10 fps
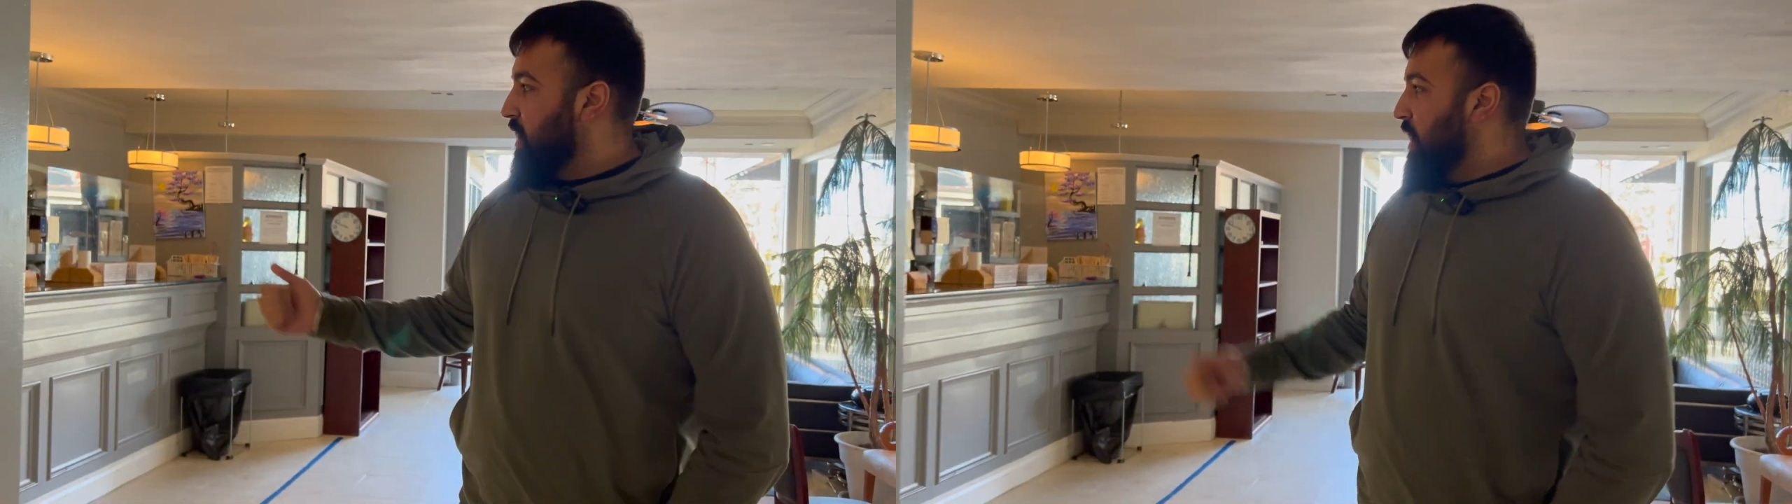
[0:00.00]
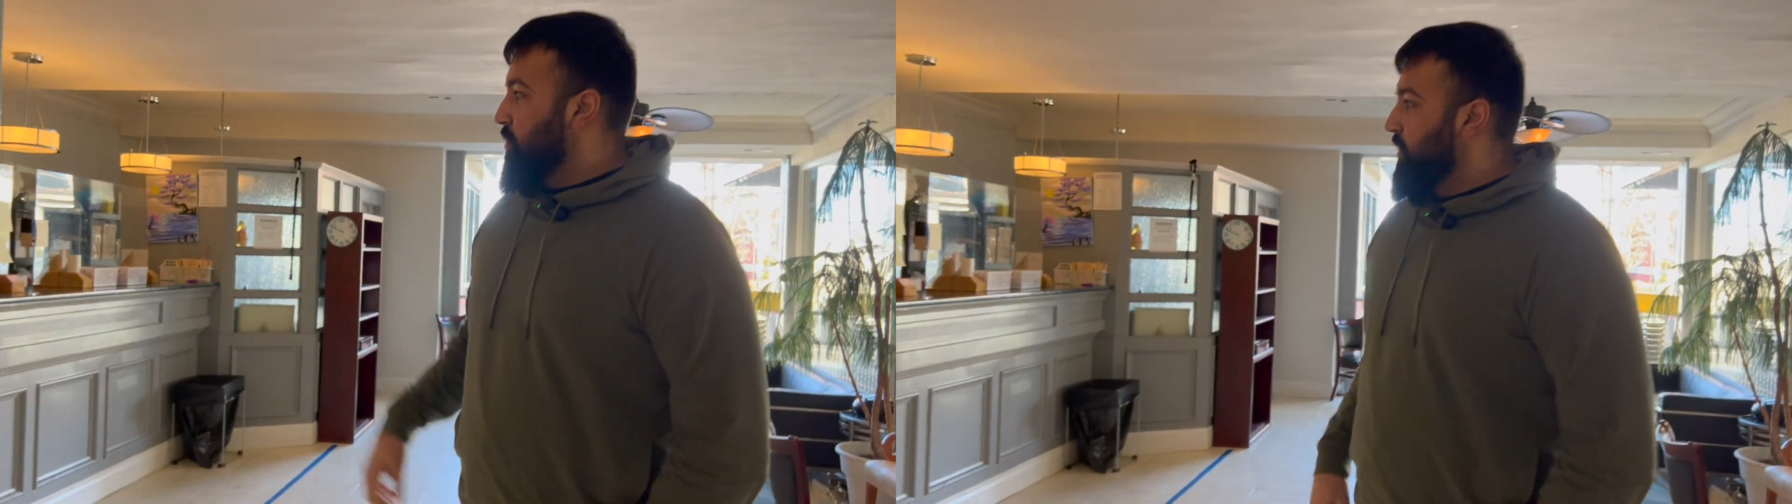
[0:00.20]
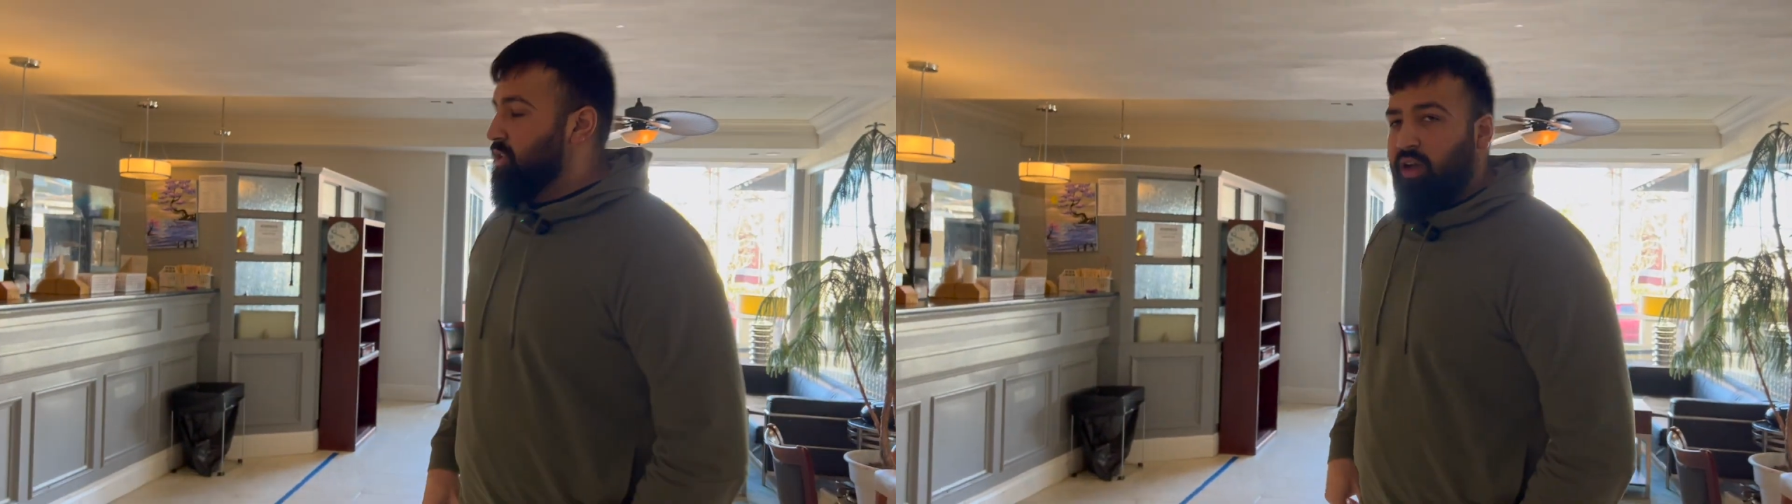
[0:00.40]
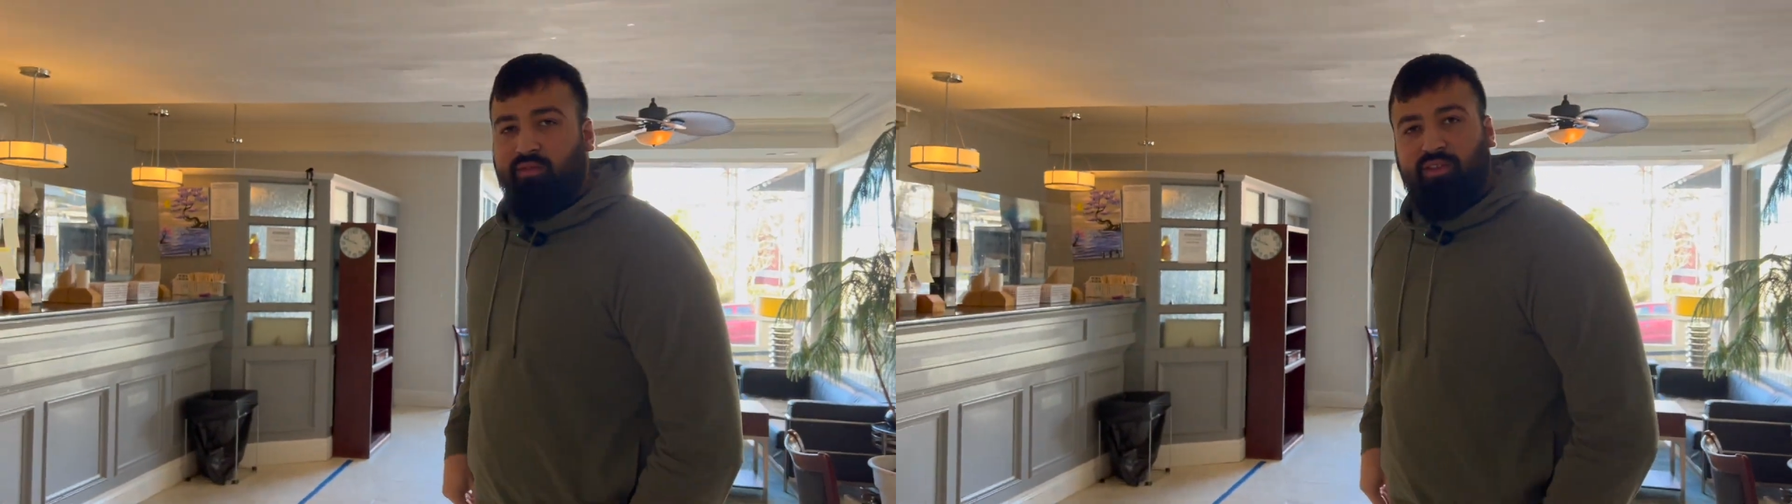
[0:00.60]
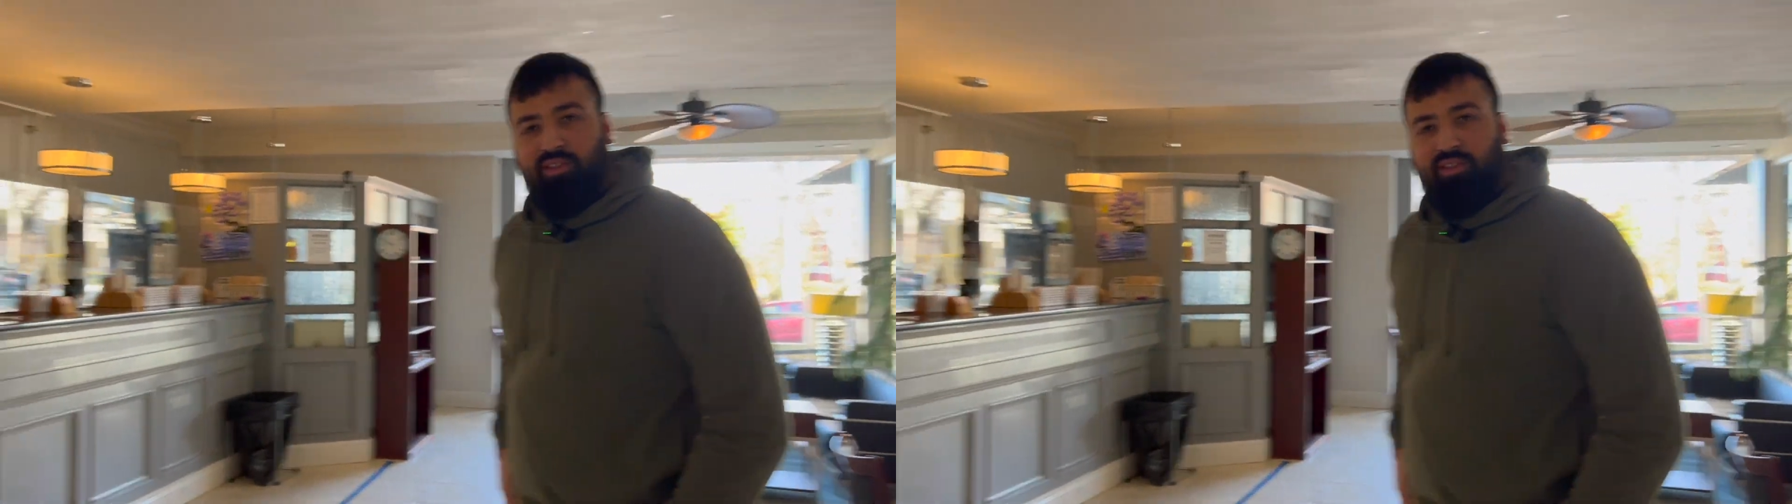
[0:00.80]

outreach office